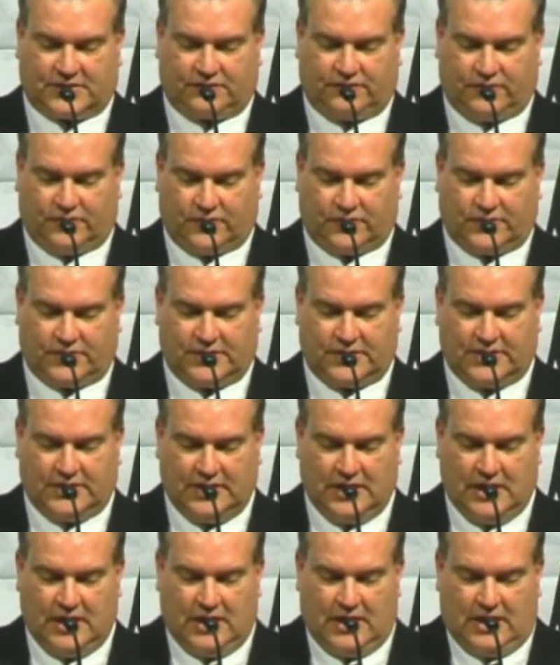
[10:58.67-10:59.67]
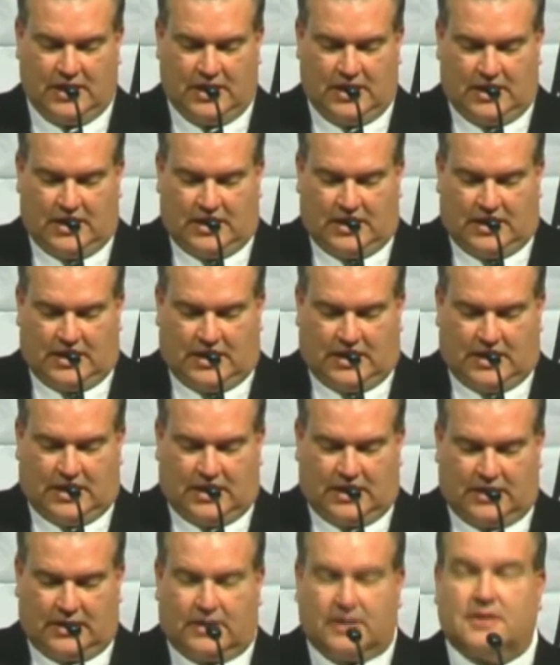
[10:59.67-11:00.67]
Foods.
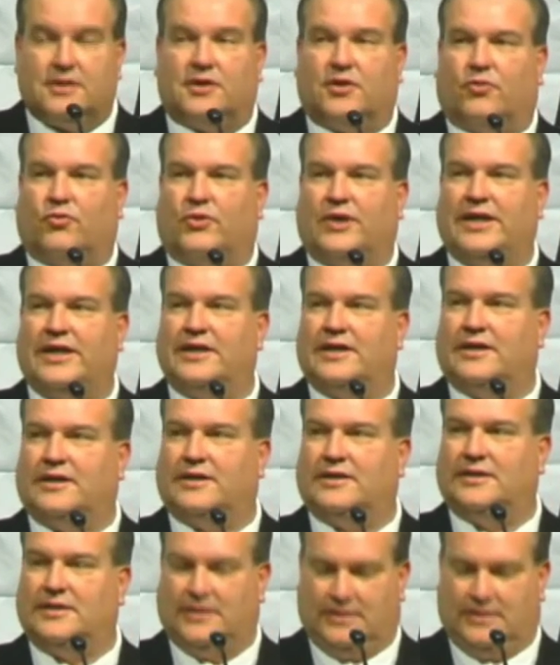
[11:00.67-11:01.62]
The arena